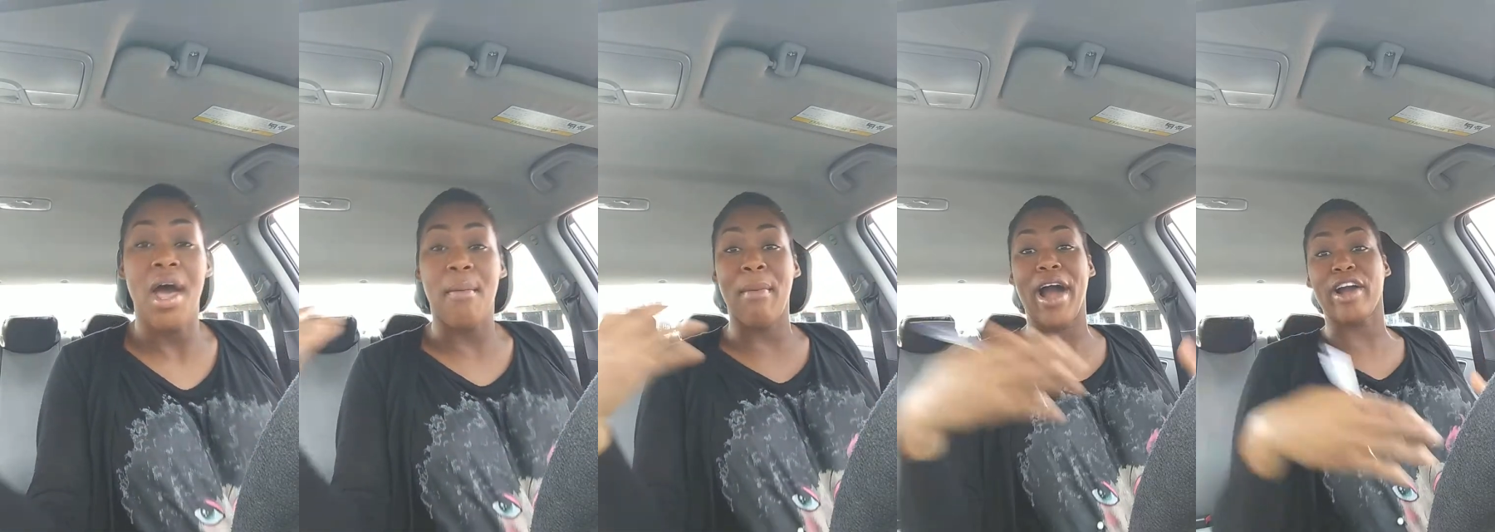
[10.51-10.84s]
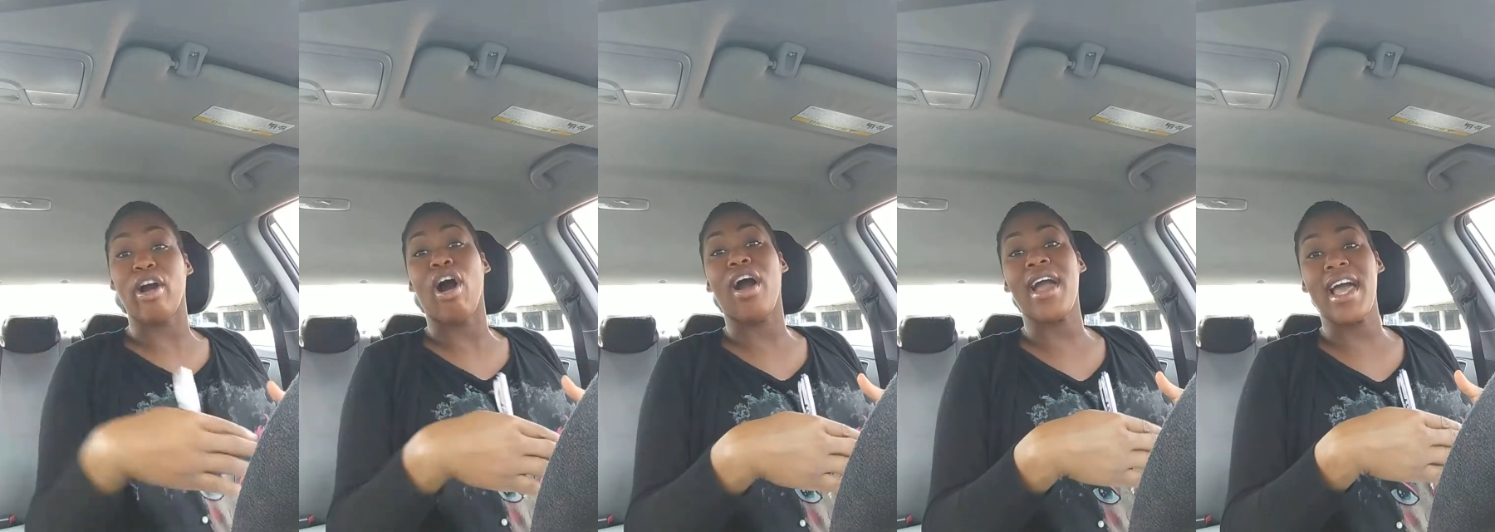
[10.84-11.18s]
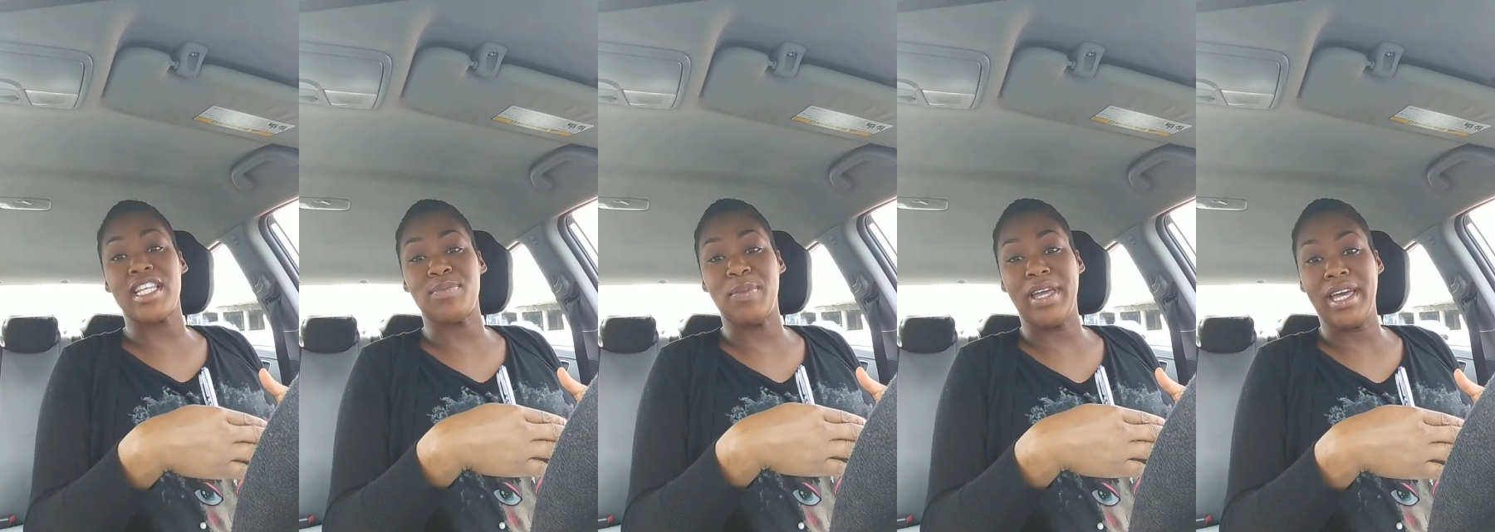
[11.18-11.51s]
My car
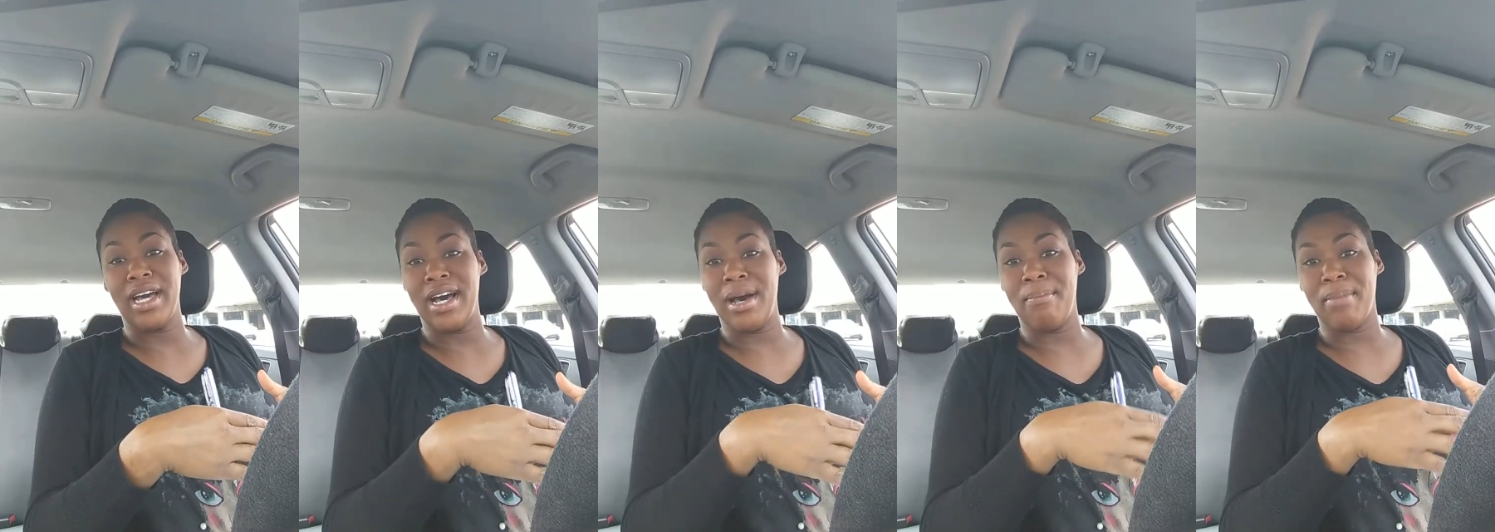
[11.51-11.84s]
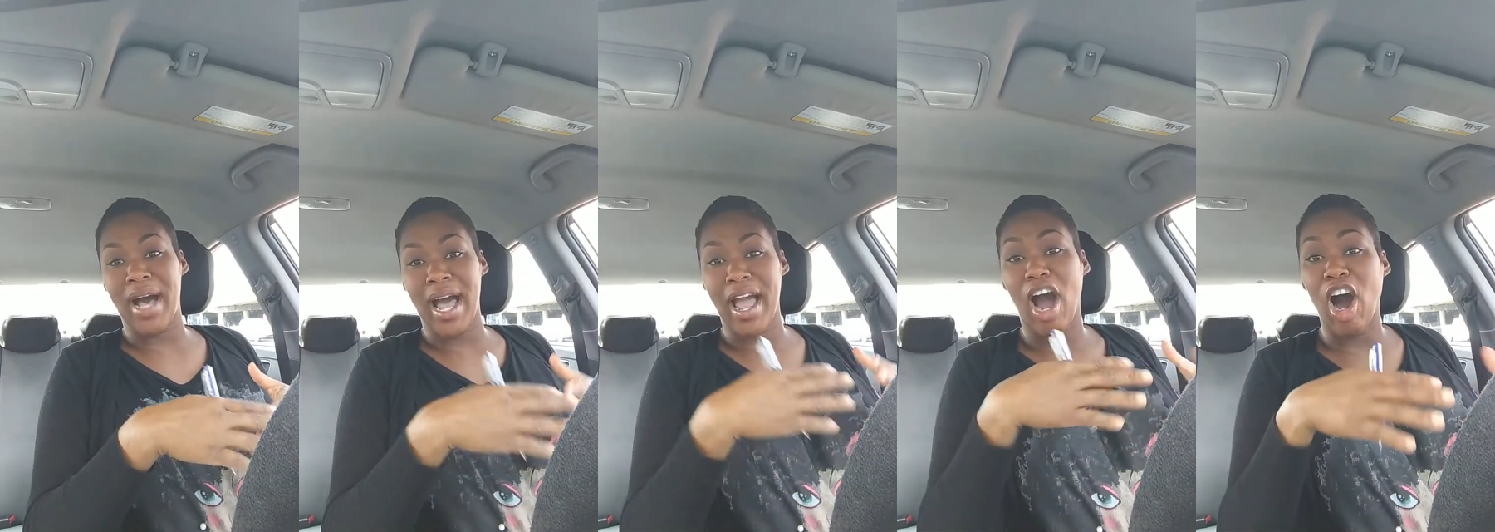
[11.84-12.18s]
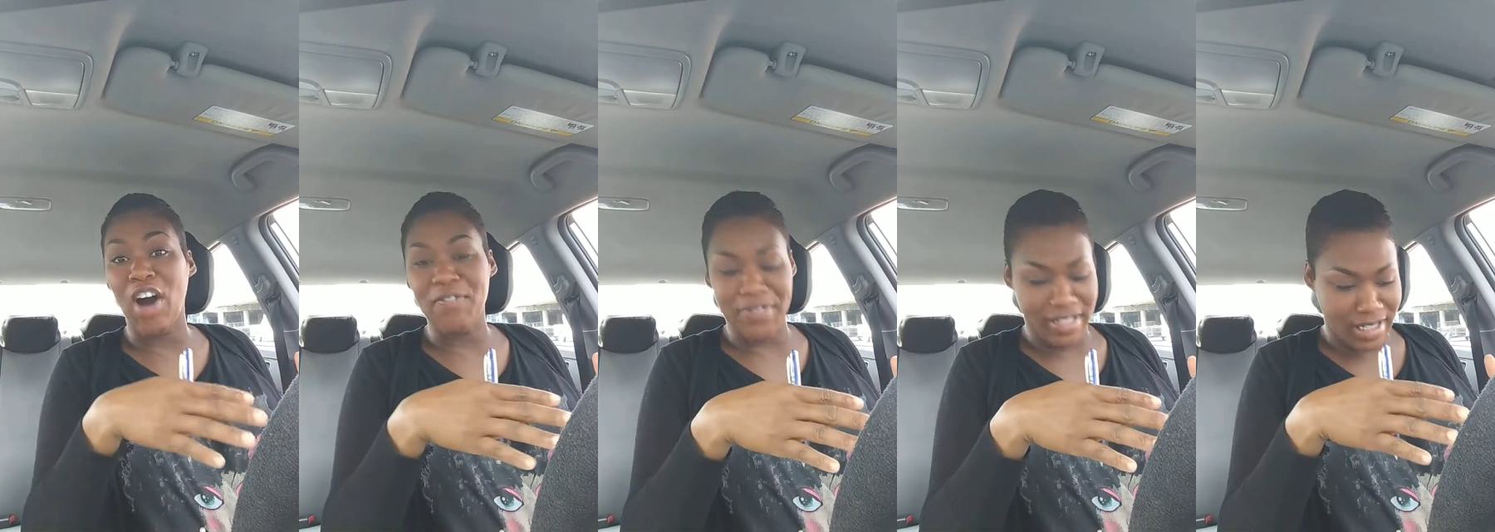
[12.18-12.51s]
has become my
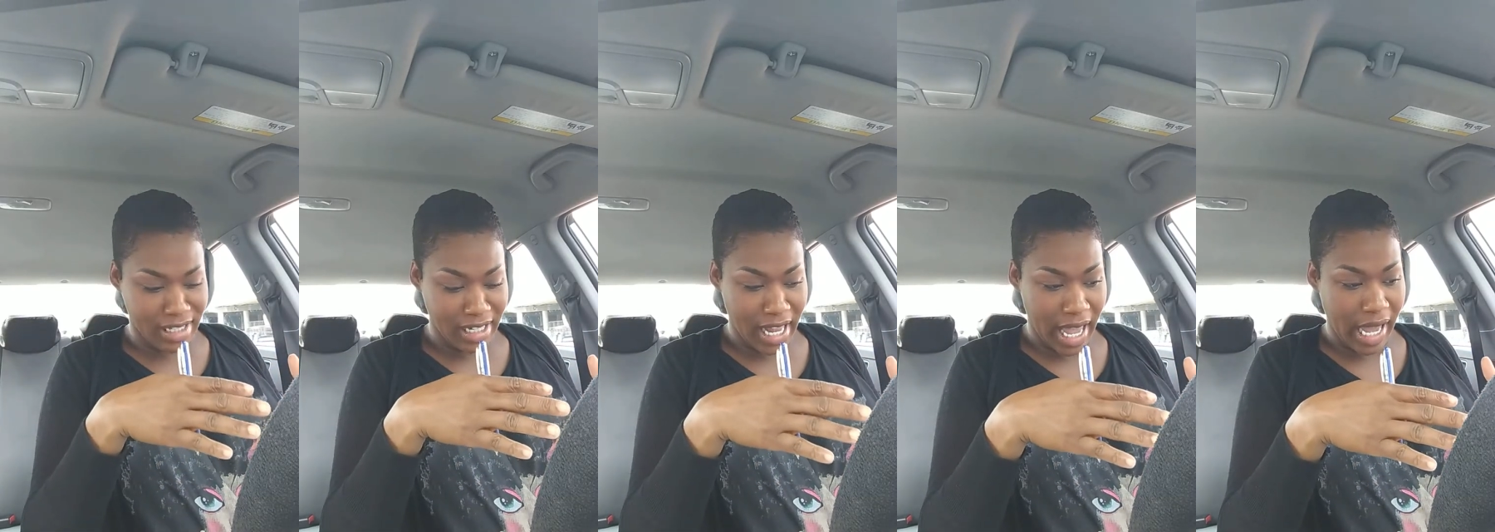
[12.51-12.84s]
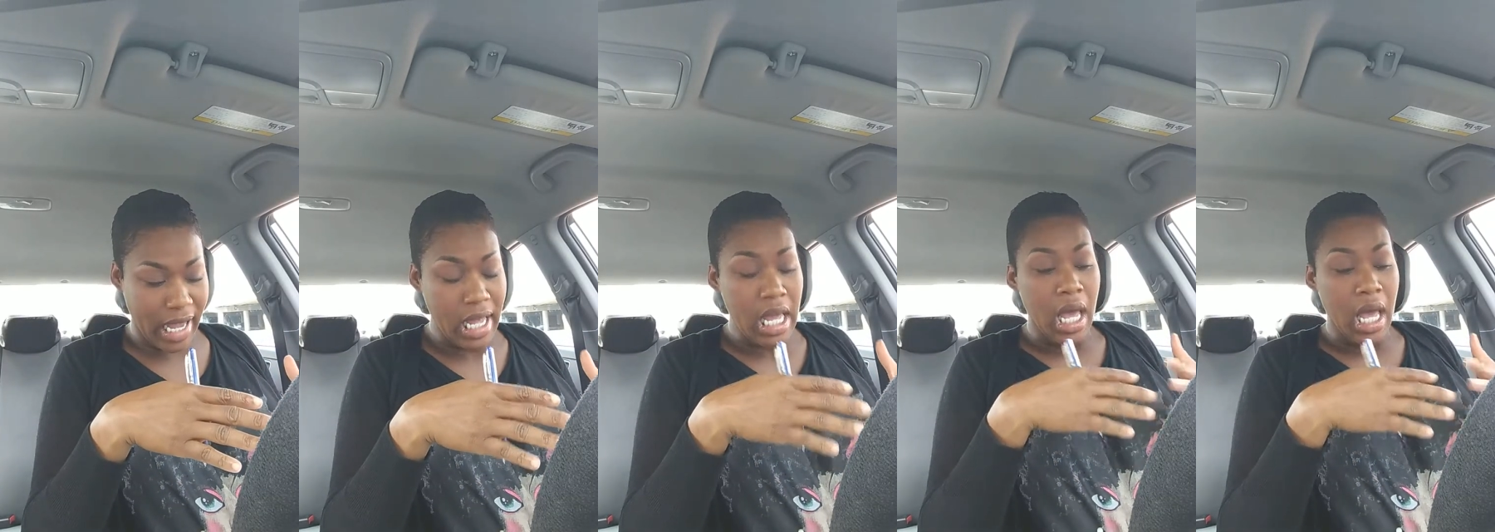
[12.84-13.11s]
office today,